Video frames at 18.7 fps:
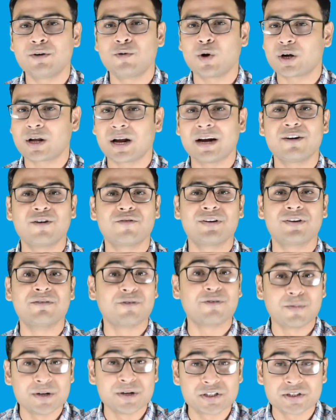what kind of
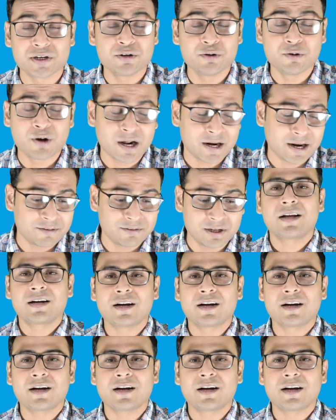information you are having.